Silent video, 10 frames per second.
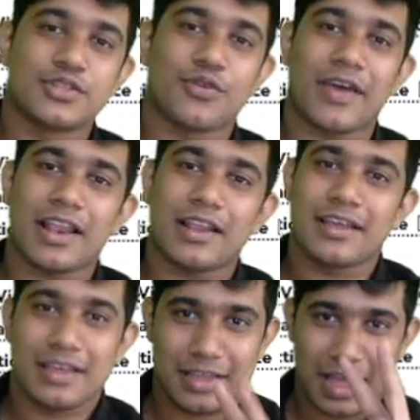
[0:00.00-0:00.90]
So
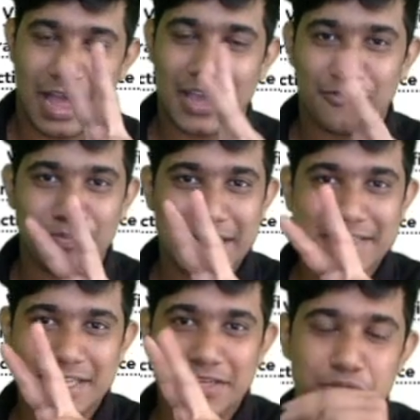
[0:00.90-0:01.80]
well, I have
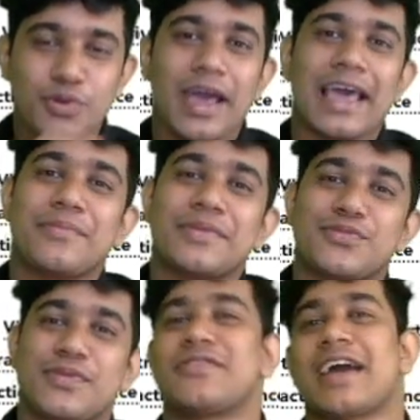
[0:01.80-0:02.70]
mentioned two
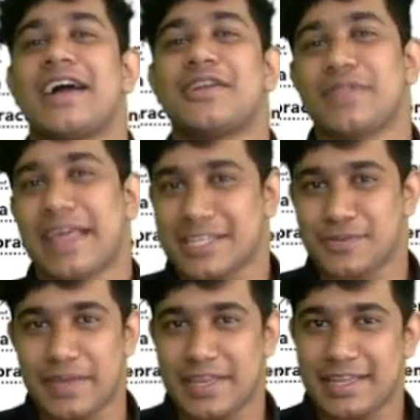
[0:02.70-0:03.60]
elements with regard to the
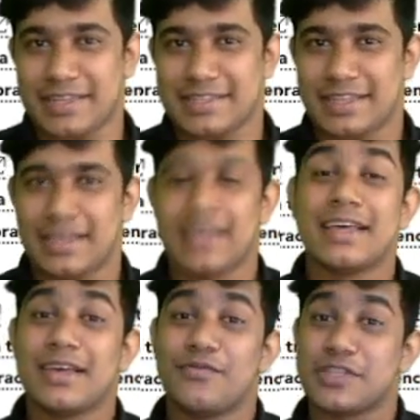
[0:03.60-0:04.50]
experience,
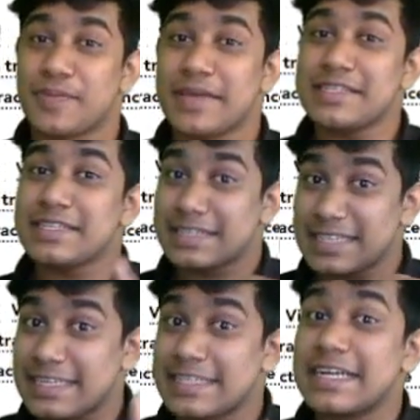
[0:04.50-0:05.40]
which means
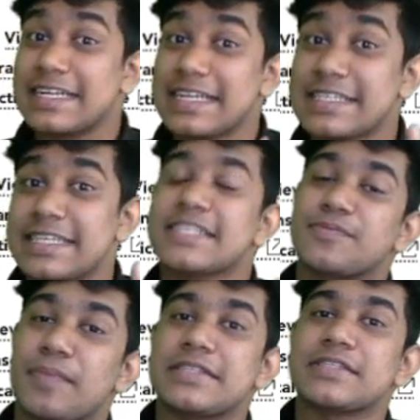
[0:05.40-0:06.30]
that
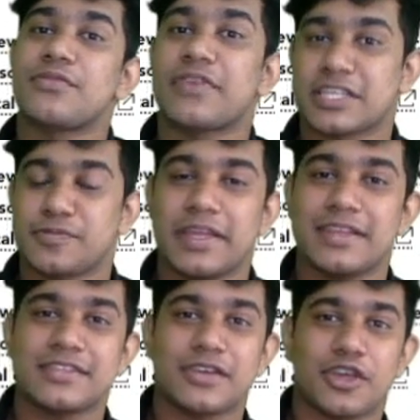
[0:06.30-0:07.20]
36 months of
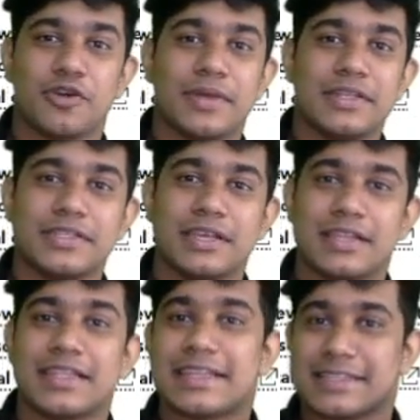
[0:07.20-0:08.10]
experience requirements,
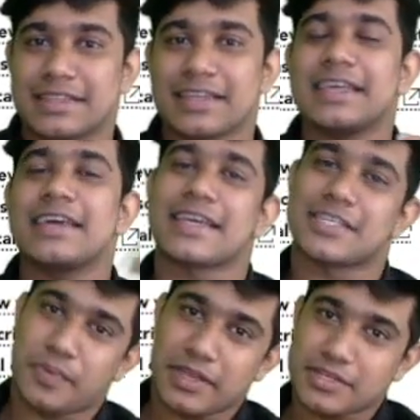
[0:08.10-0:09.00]
that is a 3-year
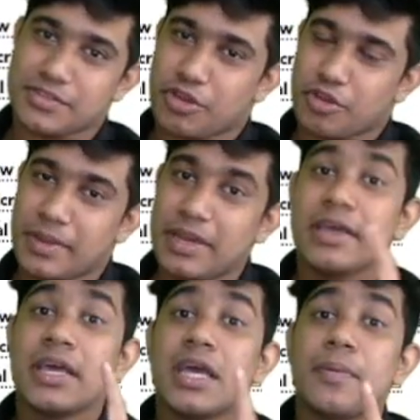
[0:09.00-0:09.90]
experience
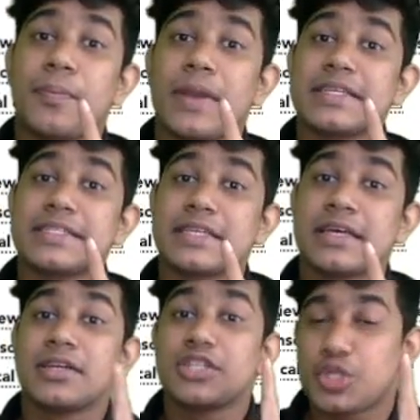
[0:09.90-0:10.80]
requirement,
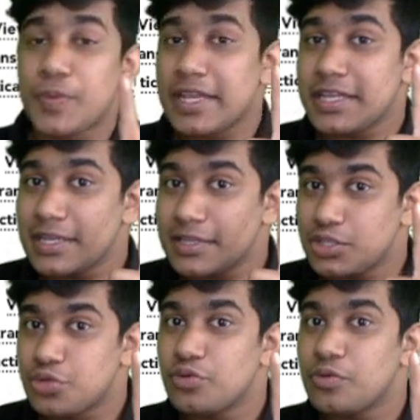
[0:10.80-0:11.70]
plus
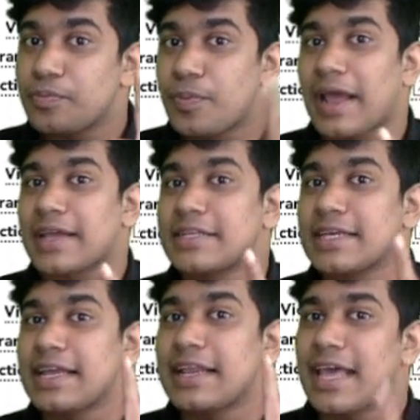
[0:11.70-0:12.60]
22
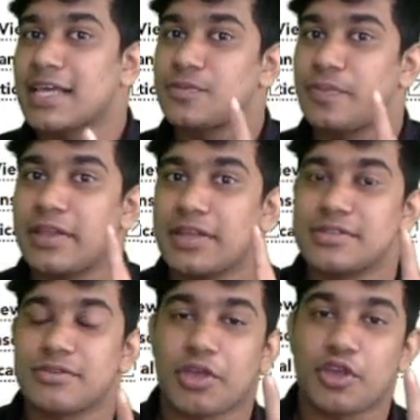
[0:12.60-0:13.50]
practical
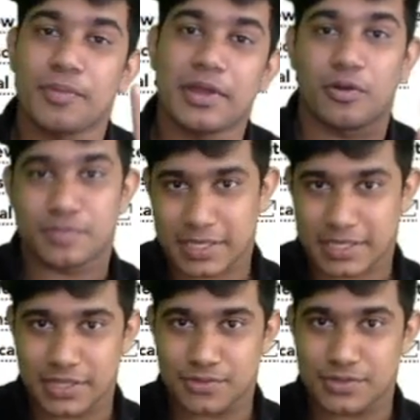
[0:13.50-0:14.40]
experience requirement
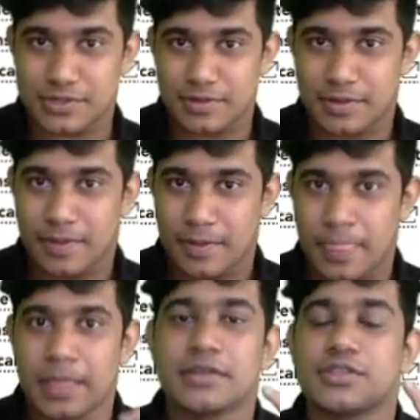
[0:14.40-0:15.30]
objectives.
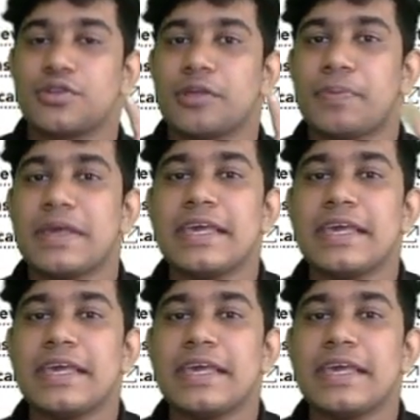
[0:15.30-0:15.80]
So the